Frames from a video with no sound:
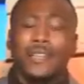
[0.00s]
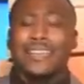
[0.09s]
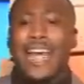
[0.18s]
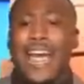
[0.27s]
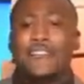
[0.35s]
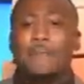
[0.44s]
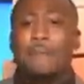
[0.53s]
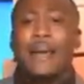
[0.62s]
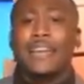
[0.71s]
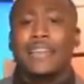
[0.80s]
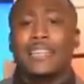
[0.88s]
then everybody
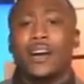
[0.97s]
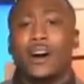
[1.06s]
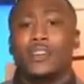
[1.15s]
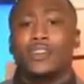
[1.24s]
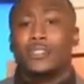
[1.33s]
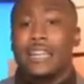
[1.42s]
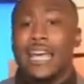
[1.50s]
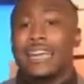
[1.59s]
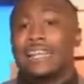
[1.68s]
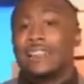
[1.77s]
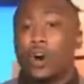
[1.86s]
need to understand
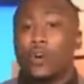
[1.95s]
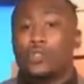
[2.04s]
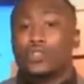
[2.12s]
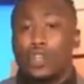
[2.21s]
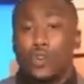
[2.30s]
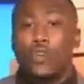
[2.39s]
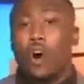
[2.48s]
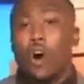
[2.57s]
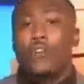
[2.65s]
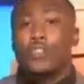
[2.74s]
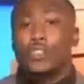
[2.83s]
that those two are
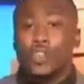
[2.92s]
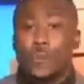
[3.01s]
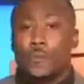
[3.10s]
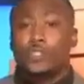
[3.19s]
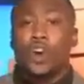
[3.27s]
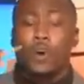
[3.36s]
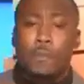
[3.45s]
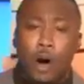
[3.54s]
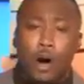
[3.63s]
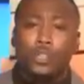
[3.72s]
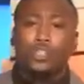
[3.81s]
the superstar,
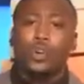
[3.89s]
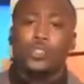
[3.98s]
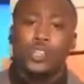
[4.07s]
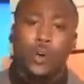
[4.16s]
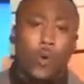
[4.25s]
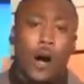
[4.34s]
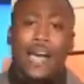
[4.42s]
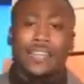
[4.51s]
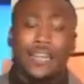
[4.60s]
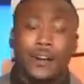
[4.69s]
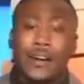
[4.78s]
Paul George and Kawhi
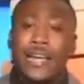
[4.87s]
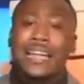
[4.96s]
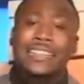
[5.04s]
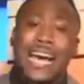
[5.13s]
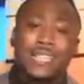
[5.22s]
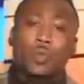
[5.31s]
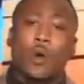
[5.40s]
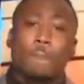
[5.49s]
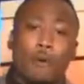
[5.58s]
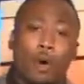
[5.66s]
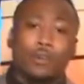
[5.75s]
Leonard. That's what
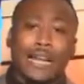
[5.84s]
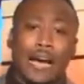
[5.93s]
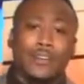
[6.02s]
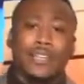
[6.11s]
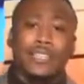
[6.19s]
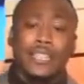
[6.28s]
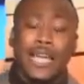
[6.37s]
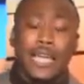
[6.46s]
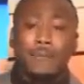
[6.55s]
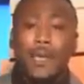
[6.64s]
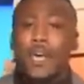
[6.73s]
broke down this
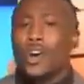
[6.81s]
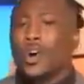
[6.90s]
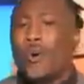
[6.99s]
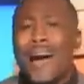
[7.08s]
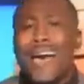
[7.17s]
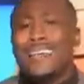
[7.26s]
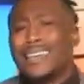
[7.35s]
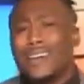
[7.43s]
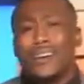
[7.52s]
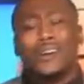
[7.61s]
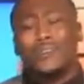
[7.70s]
team. Kawhi
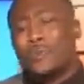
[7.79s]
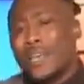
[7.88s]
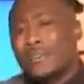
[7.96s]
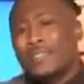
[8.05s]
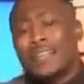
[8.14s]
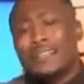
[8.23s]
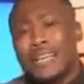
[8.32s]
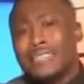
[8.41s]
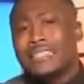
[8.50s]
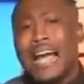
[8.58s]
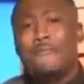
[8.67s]
Leonard, let's
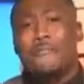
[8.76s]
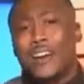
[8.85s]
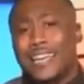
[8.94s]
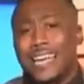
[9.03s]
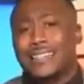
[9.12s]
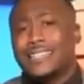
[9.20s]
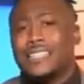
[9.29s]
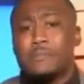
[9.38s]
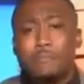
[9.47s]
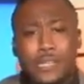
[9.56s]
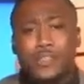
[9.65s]
not forget, this is
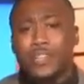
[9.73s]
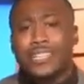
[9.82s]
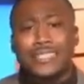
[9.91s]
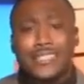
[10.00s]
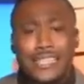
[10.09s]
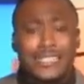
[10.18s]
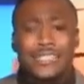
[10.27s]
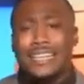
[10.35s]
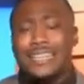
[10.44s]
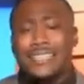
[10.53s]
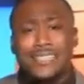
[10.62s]
Mr. Consistent.
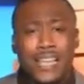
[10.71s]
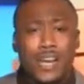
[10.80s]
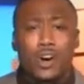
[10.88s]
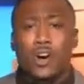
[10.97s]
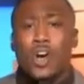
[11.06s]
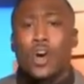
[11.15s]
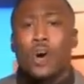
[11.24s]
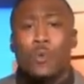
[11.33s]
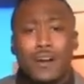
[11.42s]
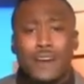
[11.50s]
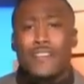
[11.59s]
He's still
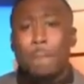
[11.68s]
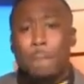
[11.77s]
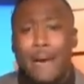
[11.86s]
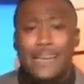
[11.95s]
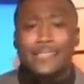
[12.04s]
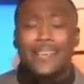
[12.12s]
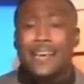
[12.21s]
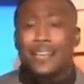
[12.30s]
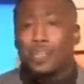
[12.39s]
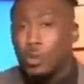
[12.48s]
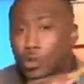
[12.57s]
one of the best
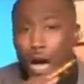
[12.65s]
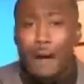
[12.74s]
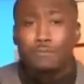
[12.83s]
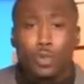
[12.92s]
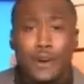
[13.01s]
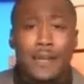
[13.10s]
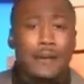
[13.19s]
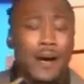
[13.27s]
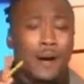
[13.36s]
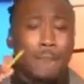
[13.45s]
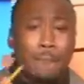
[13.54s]
top 3
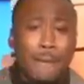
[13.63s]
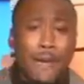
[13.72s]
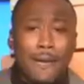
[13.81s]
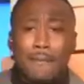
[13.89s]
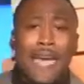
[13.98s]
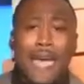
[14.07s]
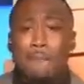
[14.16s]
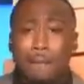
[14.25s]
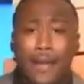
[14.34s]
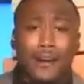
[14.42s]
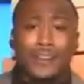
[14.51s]
NBA
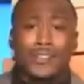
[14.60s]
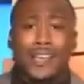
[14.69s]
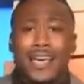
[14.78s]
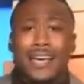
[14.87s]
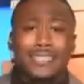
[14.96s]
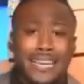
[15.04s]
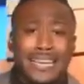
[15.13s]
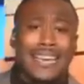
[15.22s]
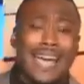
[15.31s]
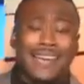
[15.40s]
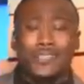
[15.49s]
players
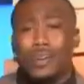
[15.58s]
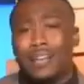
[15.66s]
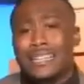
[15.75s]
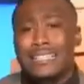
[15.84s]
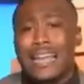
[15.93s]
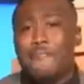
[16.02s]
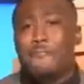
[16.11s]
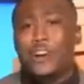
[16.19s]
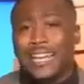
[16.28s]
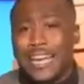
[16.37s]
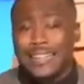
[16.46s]
today. So let's not
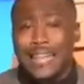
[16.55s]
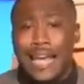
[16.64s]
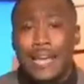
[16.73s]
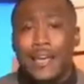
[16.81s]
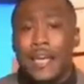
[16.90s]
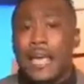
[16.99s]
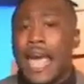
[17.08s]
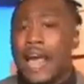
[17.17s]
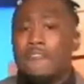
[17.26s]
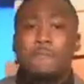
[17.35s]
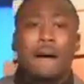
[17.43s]
forget that.
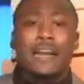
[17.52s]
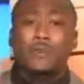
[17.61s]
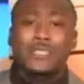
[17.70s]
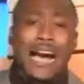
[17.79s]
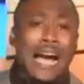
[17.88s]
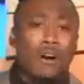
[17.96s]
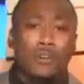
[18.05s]
Everybody was high on the